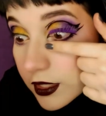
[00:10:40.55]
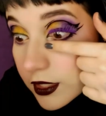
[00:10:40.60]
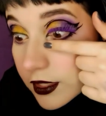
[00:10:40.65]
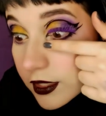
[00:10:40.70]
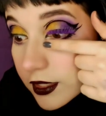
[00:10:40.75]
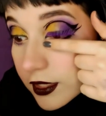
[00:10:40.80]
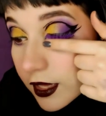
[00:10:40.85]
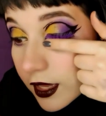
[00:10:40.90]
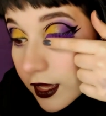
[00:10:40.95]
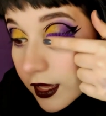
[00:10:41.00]

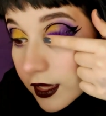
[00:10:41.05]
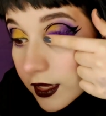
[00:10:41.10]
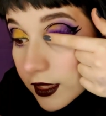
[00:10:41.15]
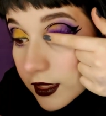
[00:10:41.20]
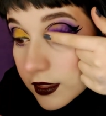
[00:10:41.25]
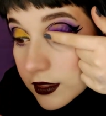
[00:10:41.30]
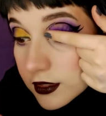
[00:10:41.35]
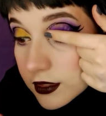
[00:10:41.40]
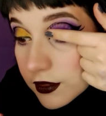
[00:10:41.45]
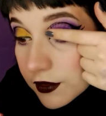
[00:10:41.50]

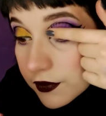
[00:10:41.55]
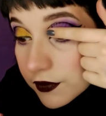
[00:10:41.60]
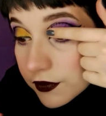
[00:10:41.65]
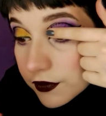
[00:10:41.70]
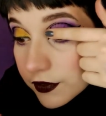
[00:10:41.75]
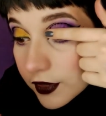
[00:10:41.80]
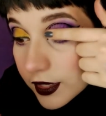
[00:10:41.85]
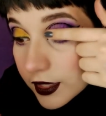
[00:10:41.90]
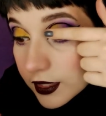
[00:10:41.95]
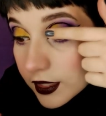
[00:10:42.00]
against the
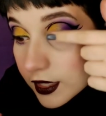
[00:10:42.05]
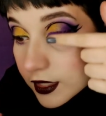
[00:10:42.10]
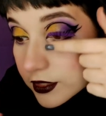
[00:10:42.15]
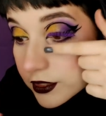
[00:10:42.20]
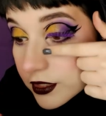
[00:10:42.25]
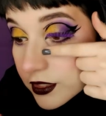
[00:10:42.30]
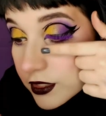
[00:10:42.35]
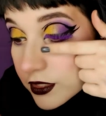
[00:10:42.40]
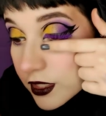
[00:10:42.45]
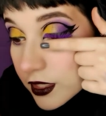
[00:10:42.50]
fake
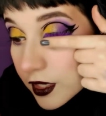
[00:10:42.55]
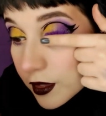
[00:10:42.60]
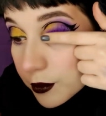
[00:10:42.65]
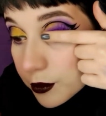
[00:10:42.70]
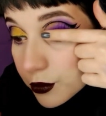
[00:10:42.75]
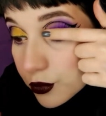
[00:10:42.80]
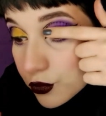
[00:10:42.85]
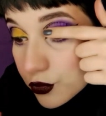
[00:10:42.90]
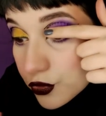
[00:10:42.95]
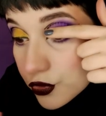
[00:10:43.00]
lashes and
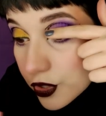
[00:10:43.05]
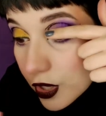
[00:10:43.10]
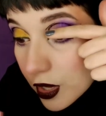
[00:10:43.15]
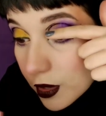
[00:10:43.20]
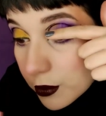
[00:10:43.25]
then push